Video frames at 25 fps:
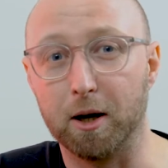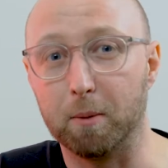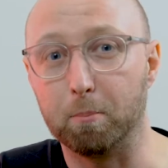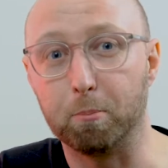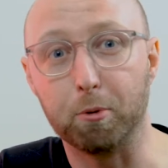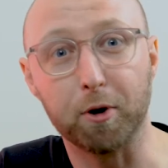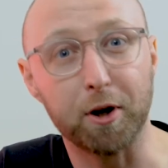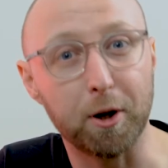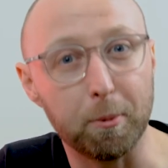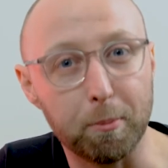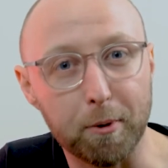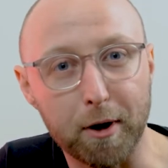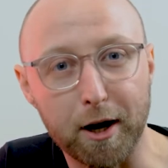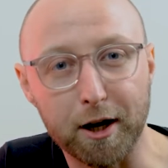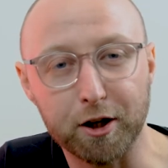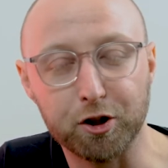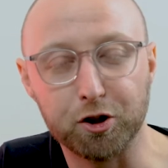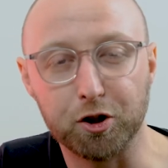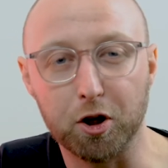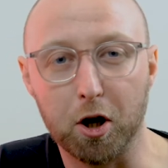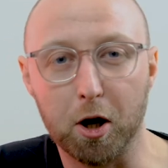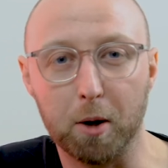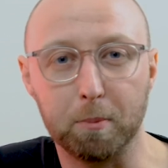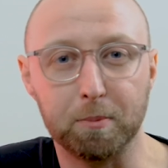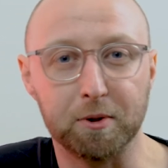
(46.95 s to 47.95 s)
bric-a-brac
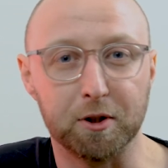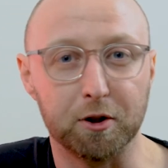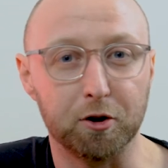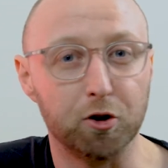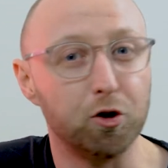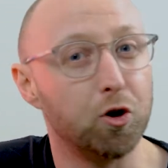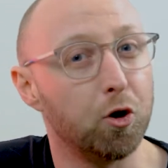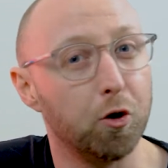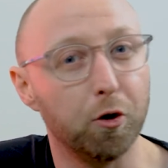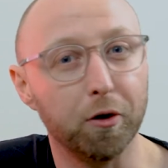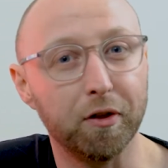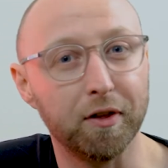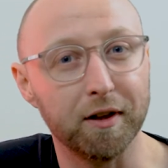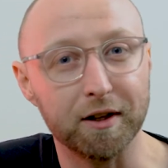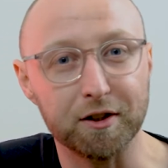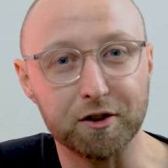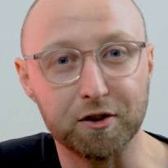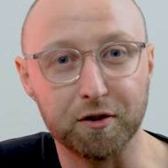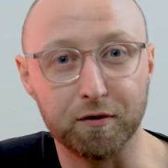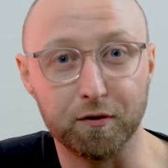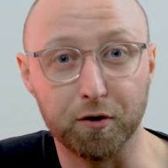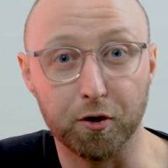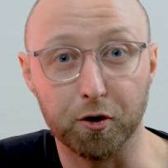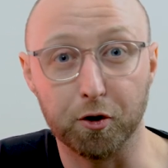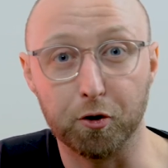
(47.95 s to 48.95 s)
shops and cool things
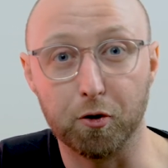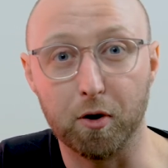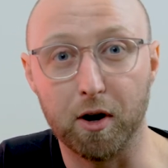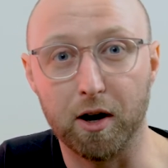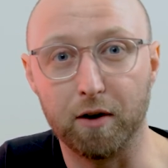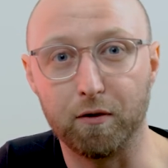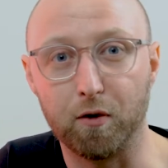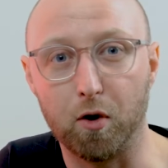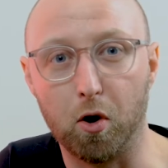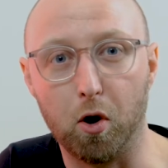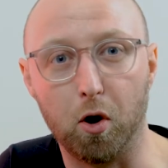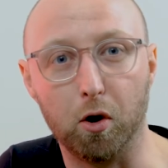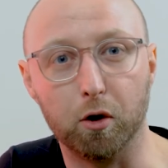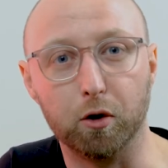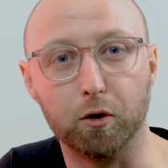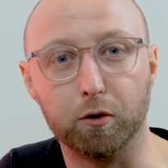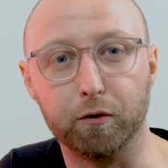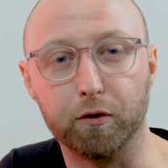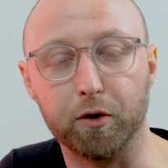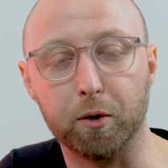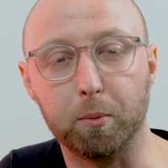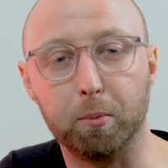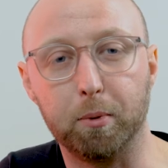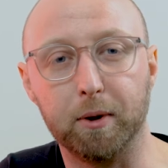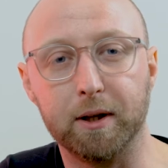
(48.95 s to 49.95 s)
to photograph all
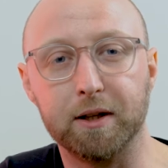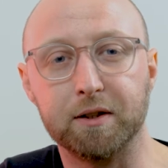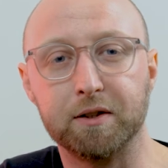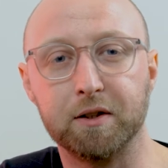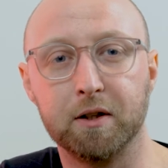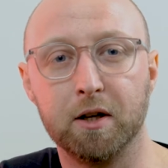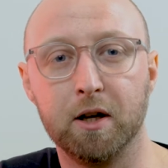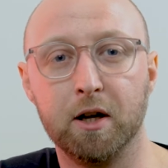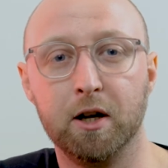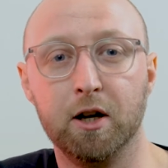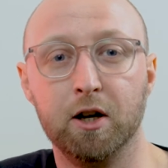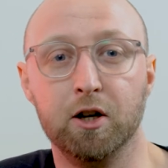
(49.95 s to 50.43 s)
over the place.